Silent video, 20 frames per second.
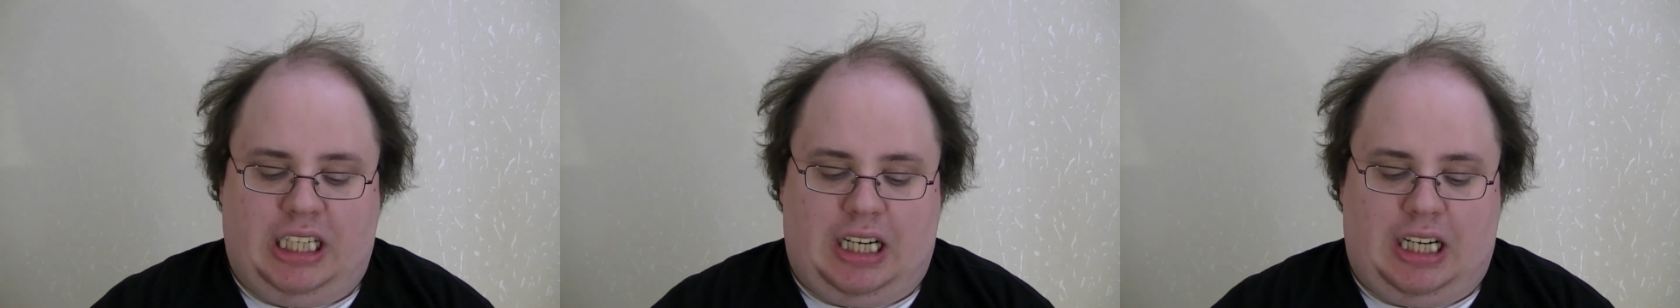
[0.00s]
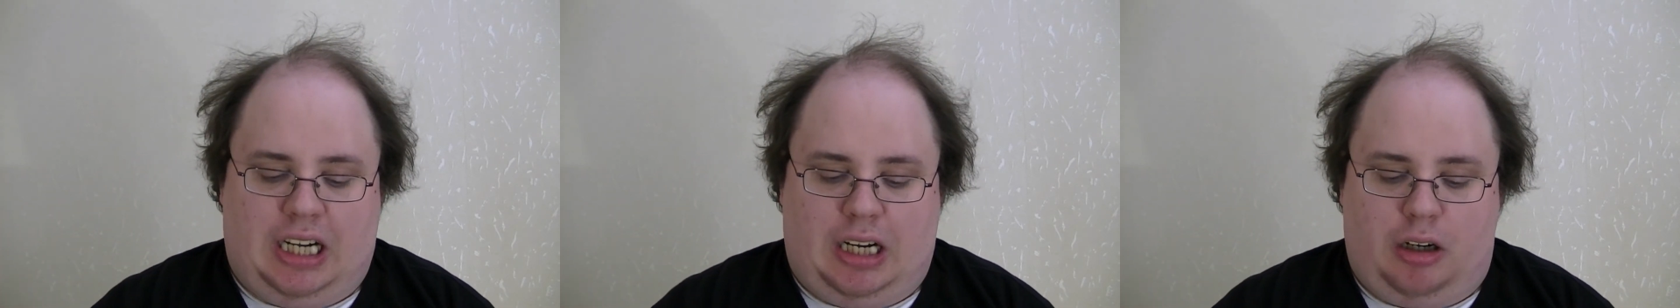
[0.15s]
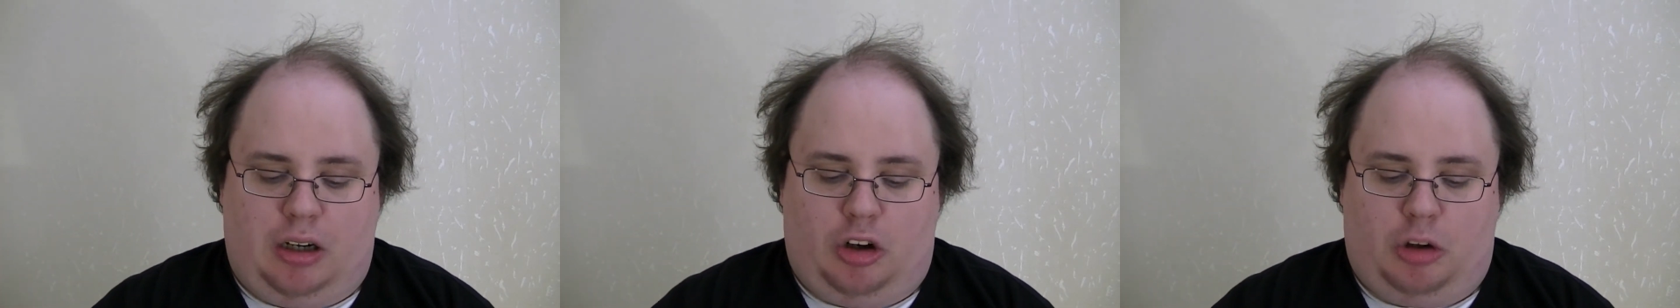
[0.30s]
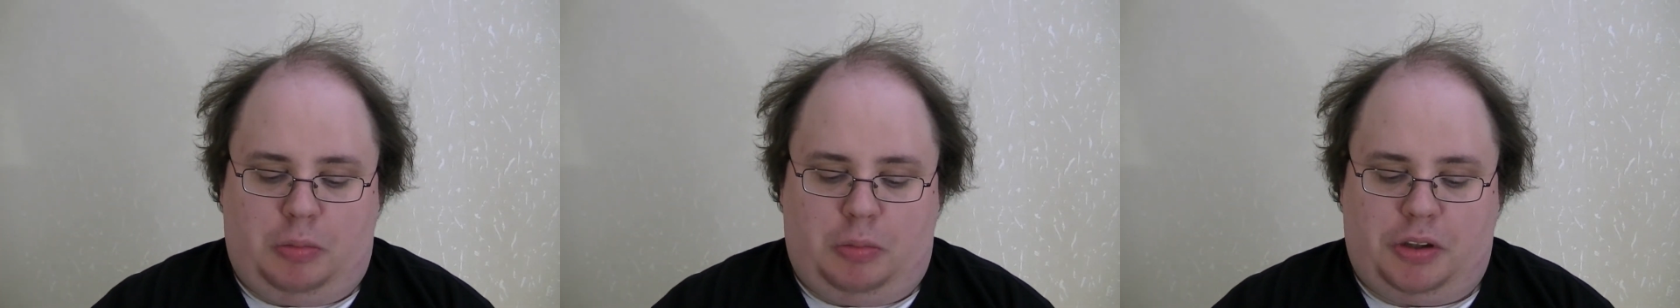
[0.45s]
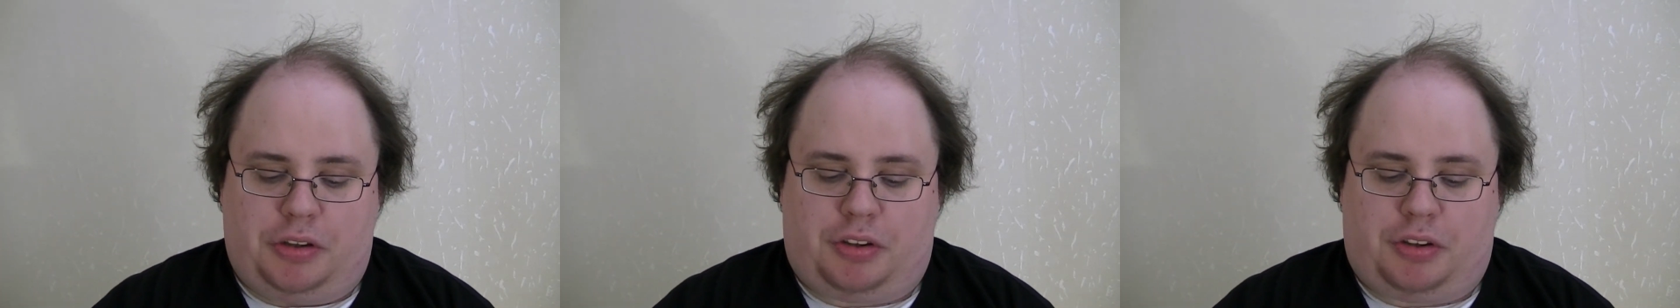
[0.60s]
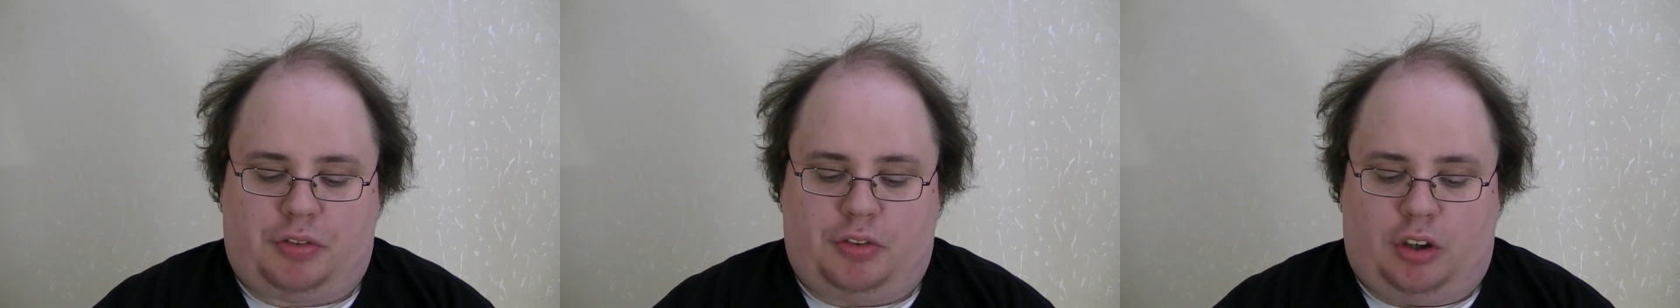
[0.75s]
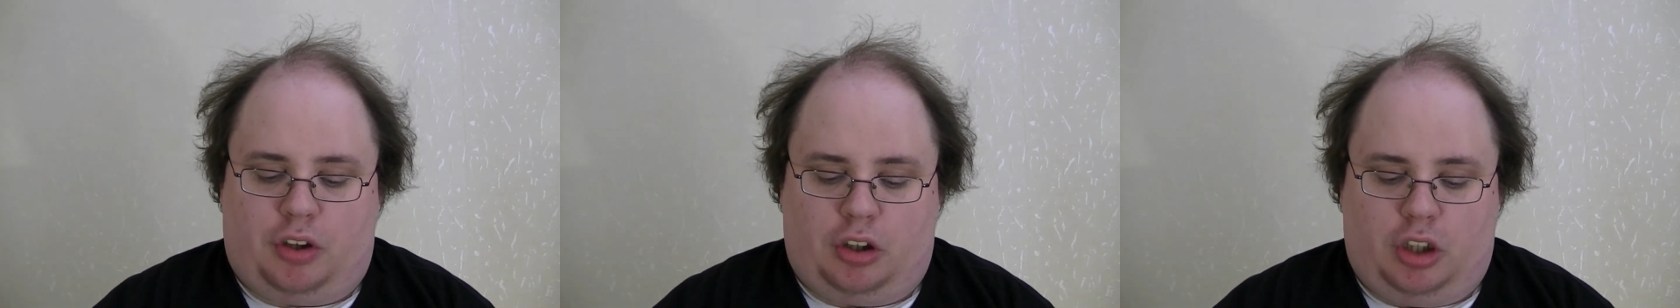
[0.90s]
yeah, I
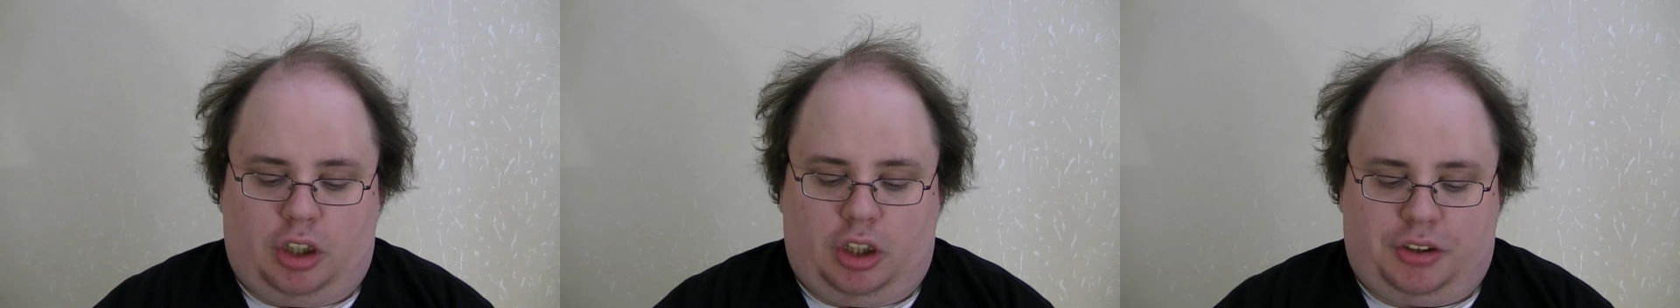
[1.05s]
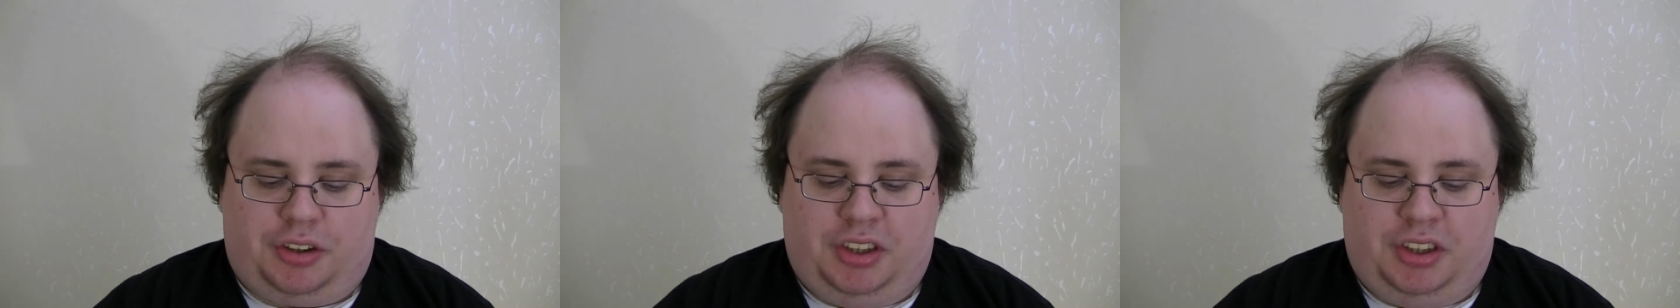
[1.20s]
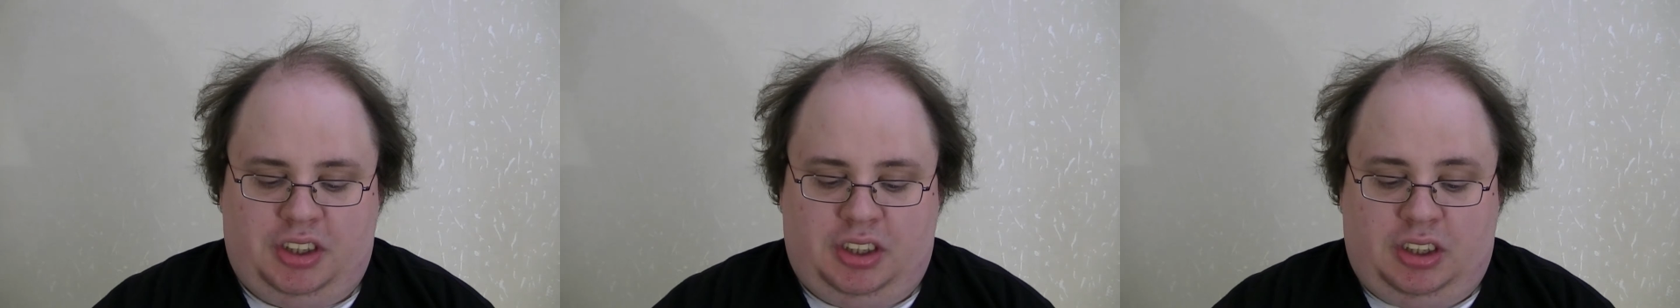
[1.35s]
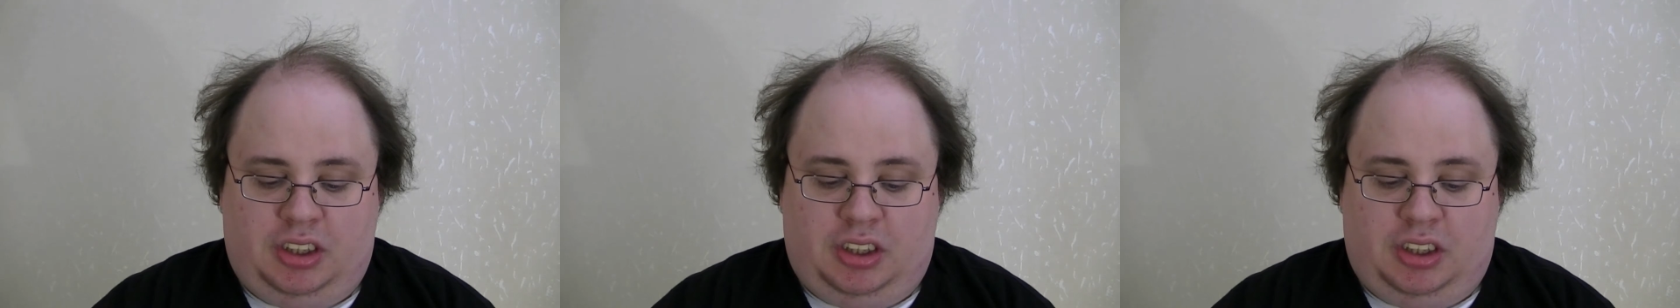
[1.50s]
almost forgot.